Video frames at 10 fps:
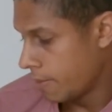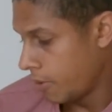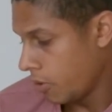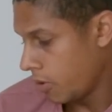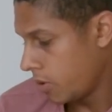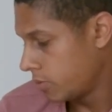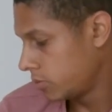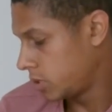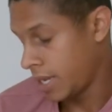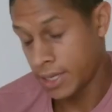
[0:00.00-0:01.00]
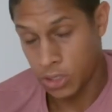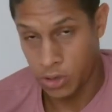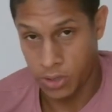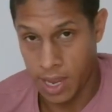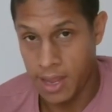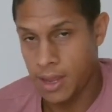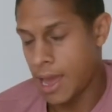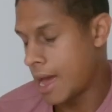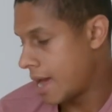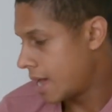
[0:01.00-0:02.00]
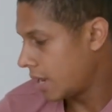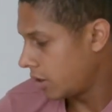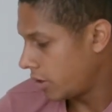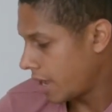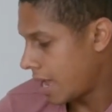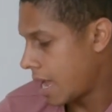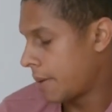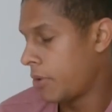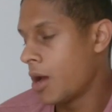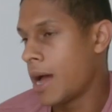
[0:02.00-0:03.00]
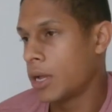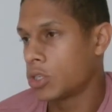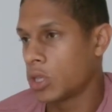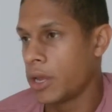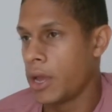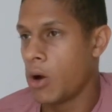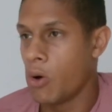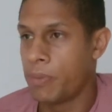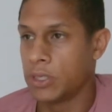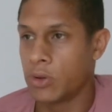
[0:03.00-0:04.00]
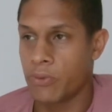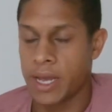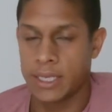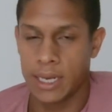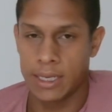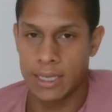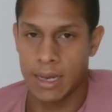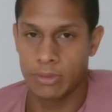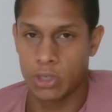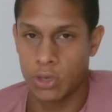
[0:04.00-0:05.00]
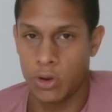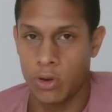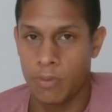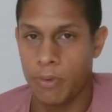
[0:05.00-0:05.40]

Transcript: But today's a new day, and I'm not actually hoping to race anytime soon,